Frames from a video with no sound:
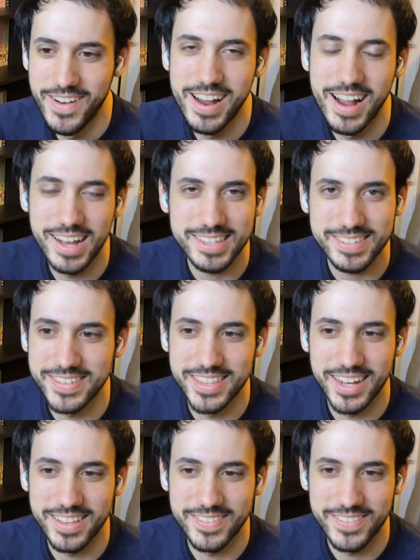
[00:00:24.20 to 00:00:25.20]
not to
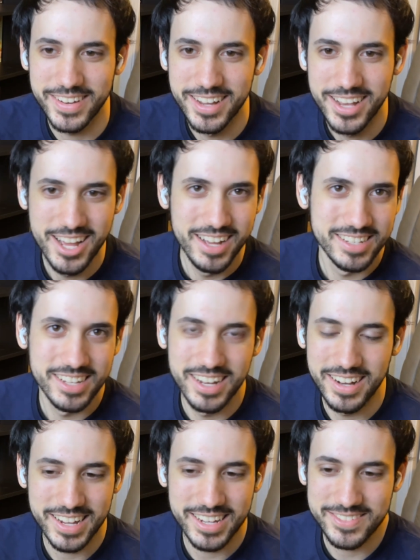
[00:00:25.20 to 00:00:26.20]
another one. So
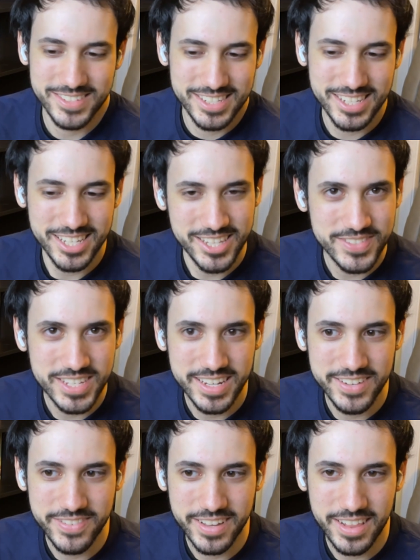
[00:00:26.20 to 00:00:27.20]
I guess we'll just end up
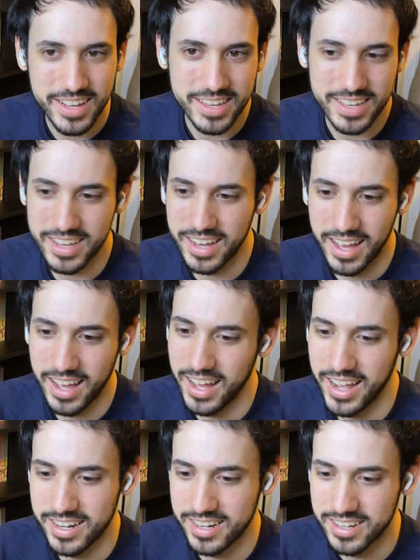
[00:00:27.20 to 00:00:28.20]
seeing if we like it.
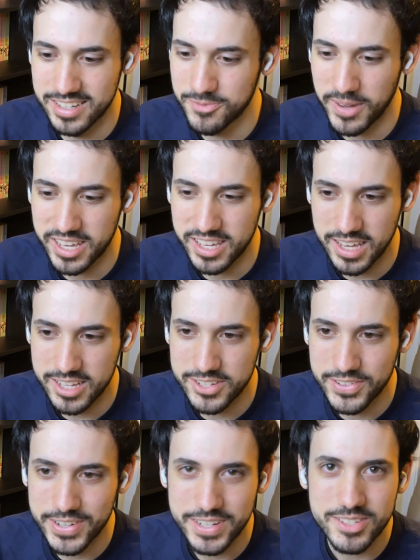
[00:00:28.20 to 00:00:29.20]
It's by Geek
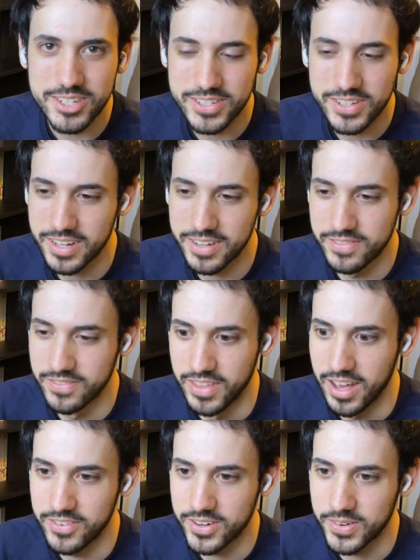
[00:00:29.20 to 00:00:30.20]
Toys I saw. I've
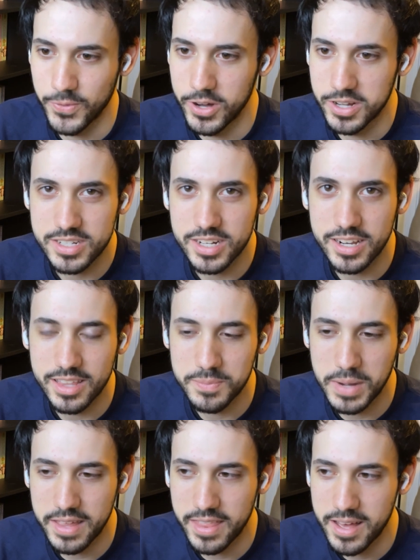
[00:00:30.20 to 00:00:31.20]
never watched anything
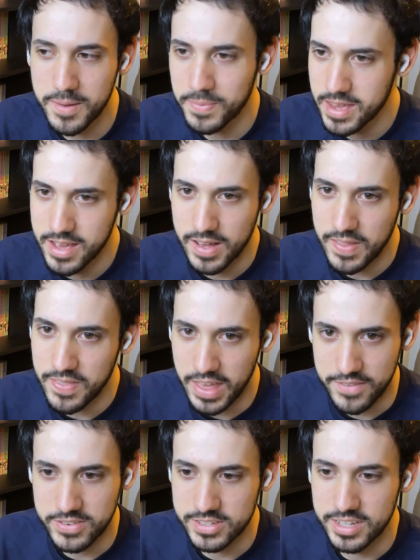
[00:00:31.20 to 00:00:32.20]
by them.
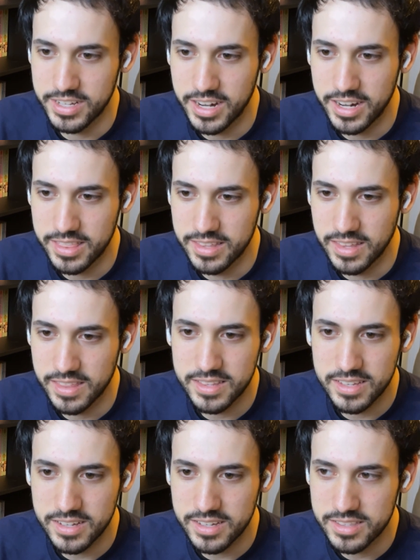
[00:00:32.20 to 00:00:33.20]
Never seen anything that
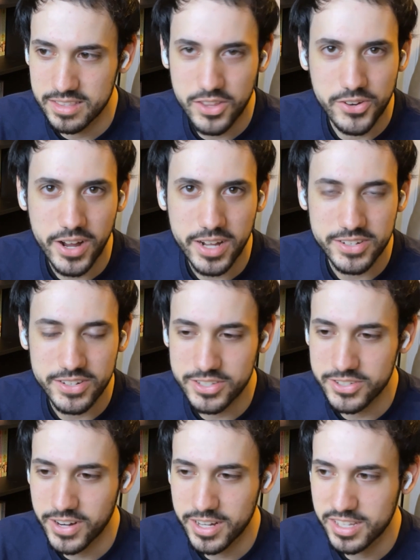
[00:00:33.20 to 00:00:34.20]
the director has
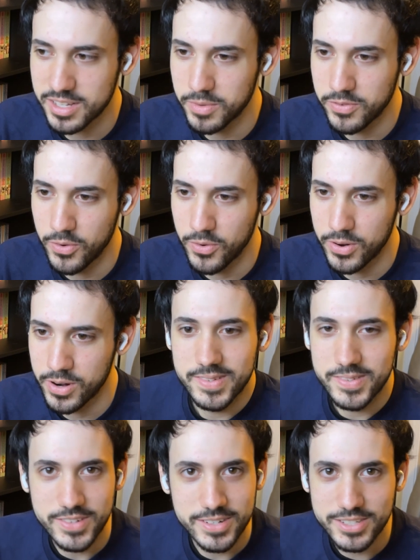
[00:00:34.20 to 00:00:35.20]
directed before.
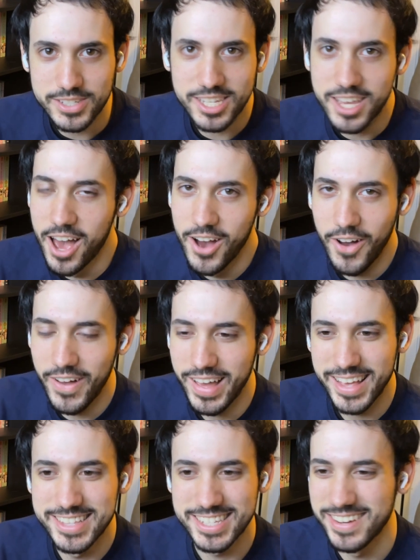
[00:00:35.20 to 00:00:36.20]
We'll just go
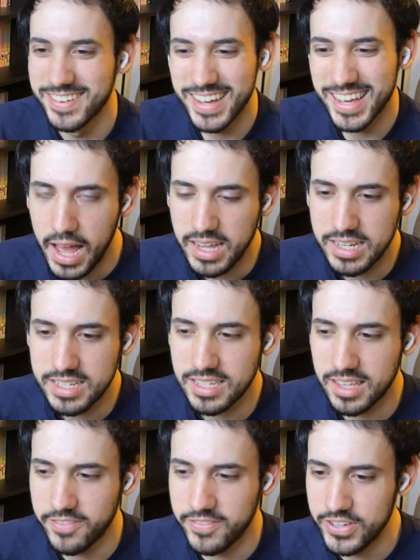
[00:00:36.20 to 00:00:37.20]
into it. I could
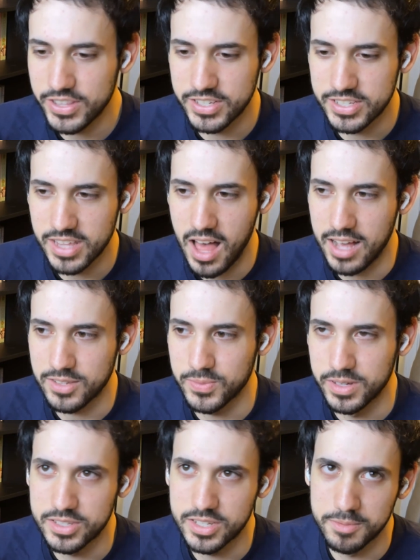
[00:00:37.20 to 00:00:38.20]
easily fill these slots
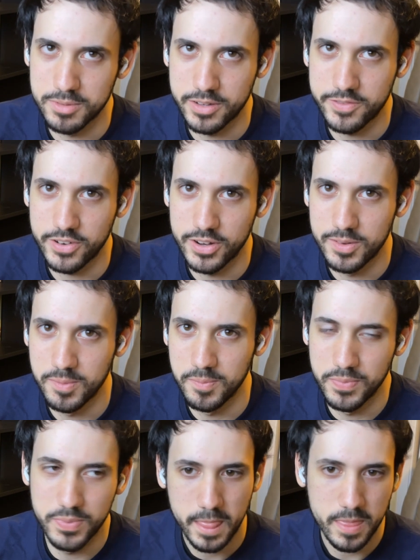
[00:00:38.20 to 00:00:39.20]
with something
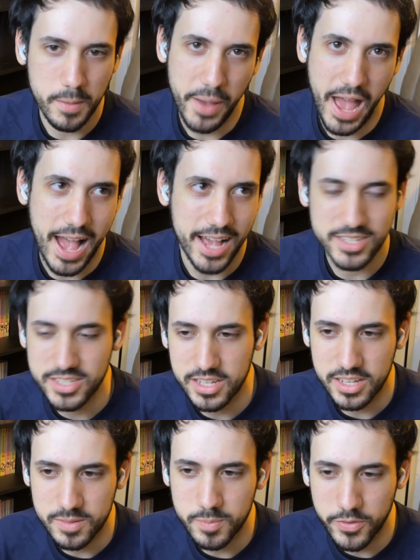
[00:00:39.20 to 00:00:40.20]
from the past,
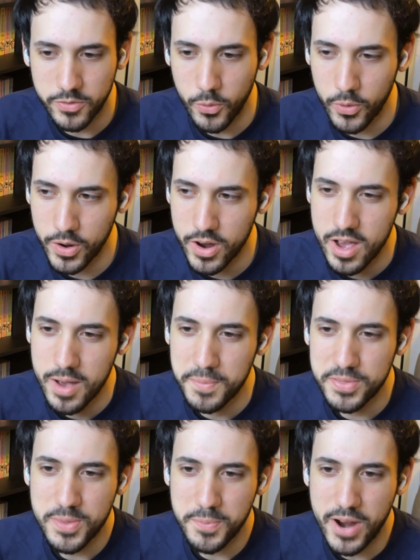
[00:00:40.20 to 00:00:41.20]
like before.
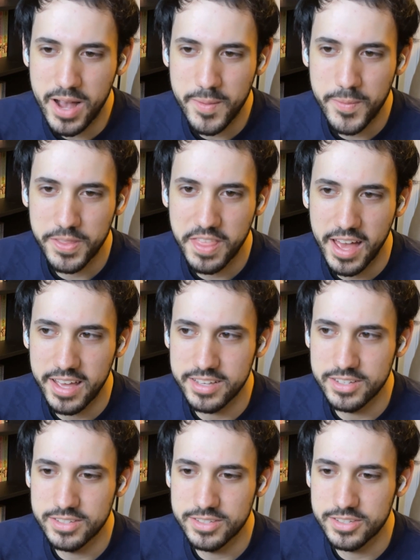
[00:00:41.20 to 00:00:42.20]
But the problem with that
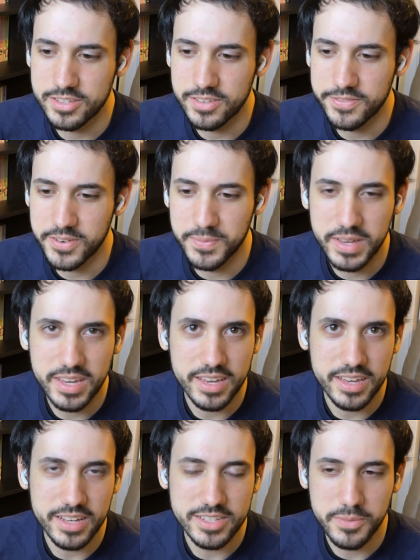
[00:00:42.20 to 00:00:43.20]
is, for me,
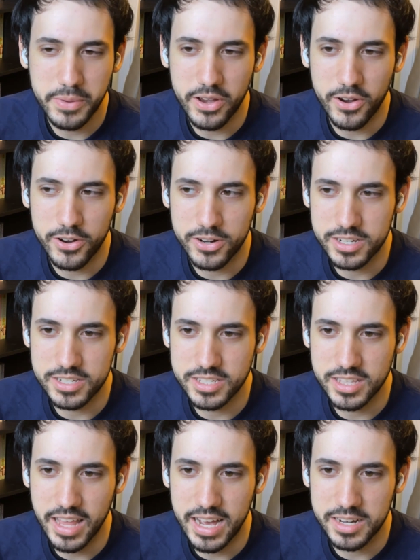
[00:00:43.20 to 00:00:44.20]
it's a bit hard to
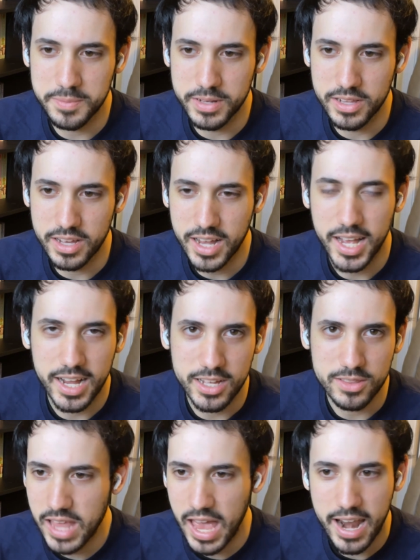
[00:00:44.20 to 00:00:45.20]
sit down and be like, I
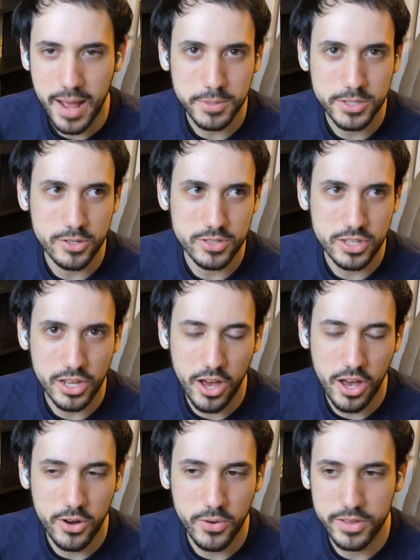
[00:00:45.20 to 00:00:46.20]
got 10 episodes to
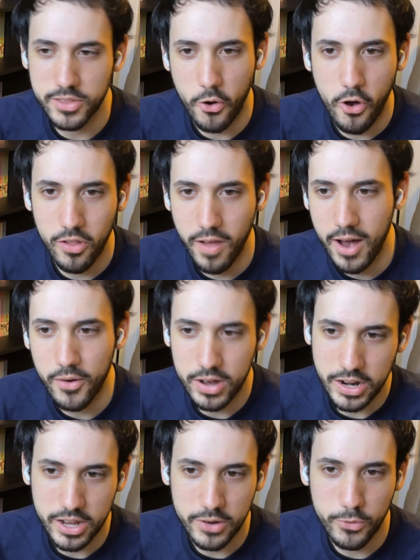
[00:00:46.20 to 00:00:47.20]
go and they're all out
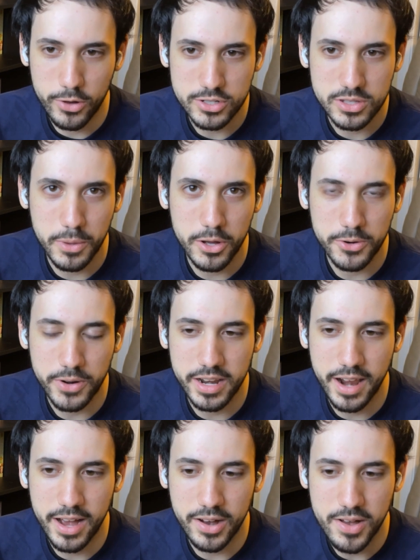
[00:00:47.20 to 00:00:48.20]
and I can watch them all right
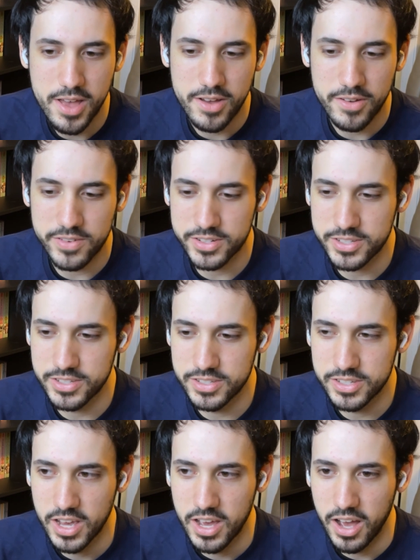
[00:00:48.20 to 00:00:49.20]
now.
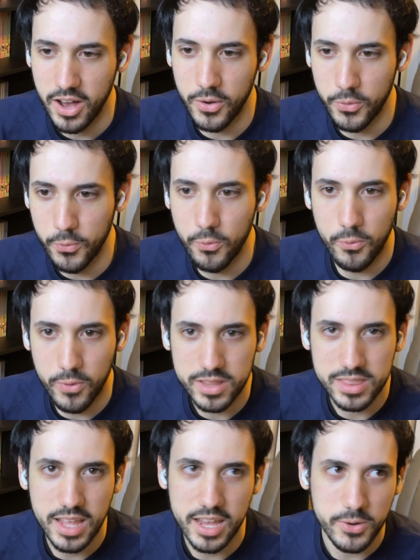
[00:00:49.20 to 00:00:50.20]
Versus, oh, one
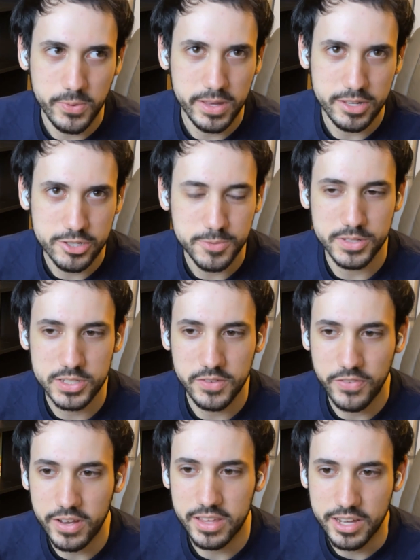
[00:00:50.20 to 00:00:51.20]
day a week
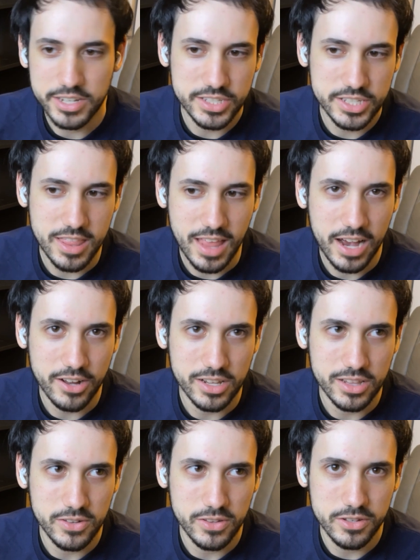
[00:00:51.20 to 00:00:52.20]
specifically, I sit down
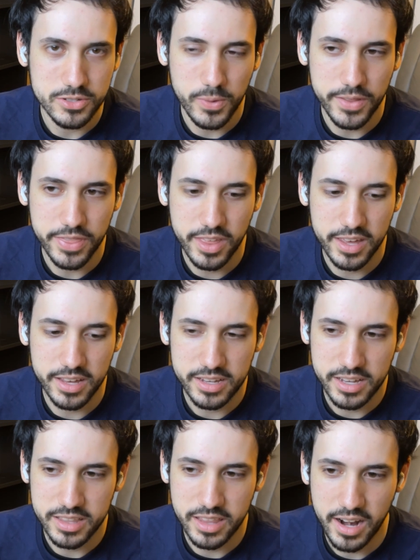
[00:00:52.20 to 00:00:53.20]
and do this one
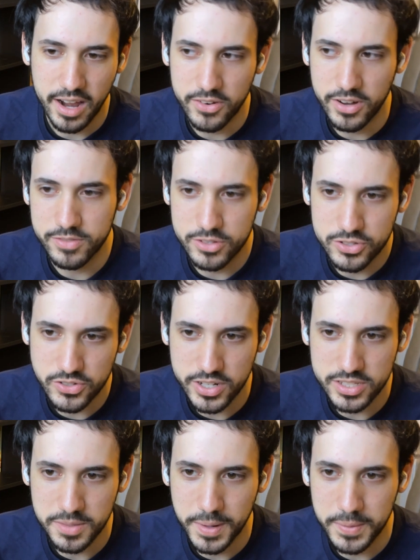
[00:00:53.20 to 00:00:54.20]
thing, and then I don't have to
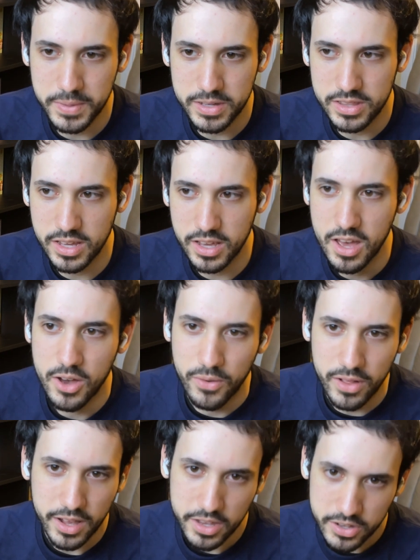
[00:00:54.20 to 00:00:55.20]
stress about being like,
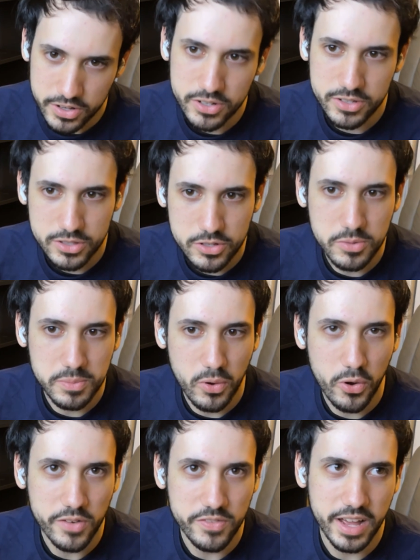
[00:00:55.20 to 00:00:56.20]
well, I could do
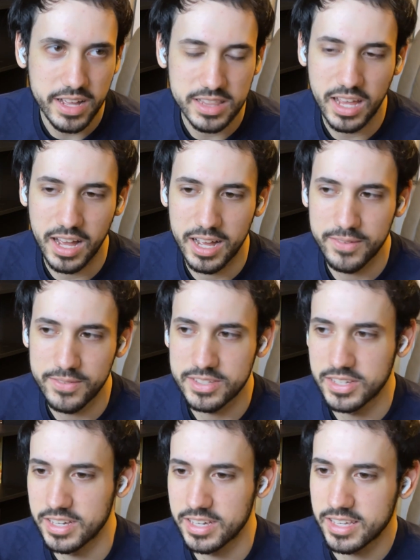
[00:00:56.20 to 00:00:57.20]
more if I had time. It's
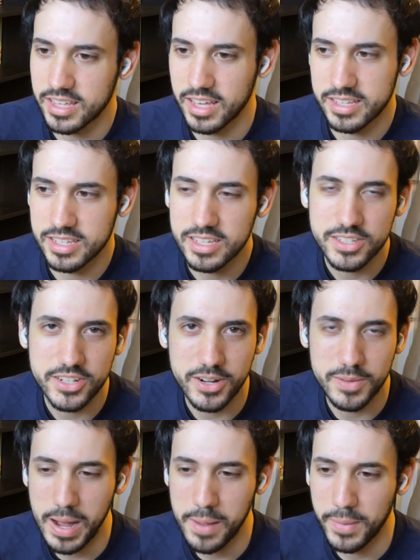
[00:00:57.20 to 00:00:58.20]
like, it's easier in
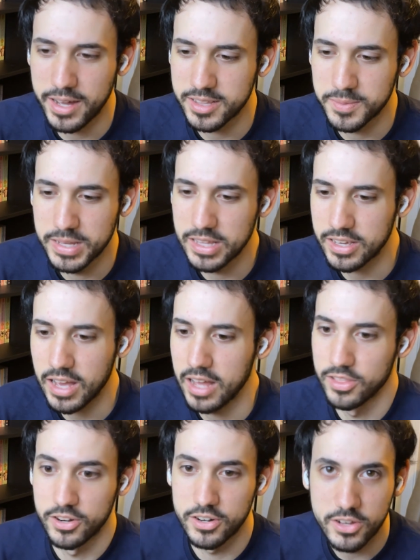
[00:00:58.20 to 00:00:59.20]
my mind to be like, I
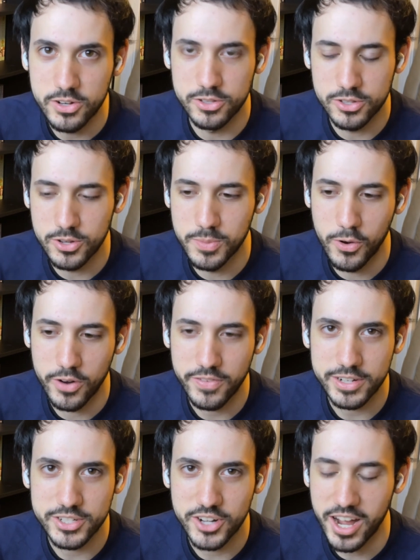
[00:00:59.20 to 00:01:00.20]
literally couldn't do more if
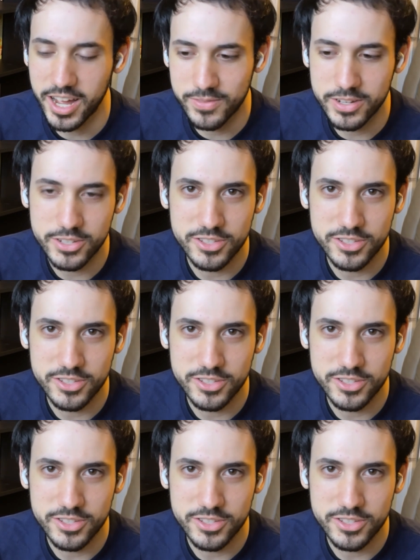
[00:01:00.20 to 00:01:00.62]
I tried because